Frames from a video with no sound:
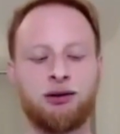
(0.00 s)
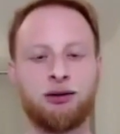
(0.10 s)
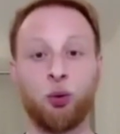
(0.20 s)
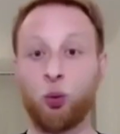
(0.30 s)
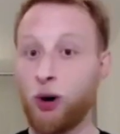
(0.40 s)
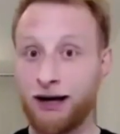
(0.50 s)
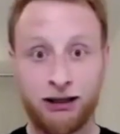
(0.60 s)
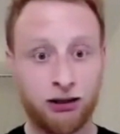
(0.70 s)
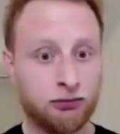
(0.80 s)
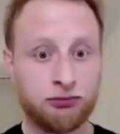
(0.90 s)

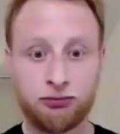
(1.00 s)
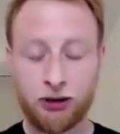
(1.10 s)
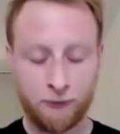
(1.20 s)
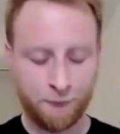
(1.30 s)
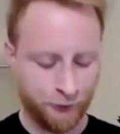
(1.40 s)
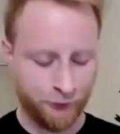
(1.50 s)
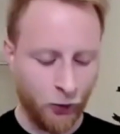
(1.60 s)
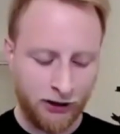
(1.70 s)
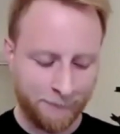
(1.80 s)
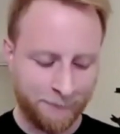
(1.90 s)
Why?
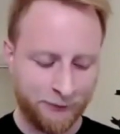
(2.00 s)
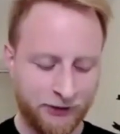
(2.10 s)
Well,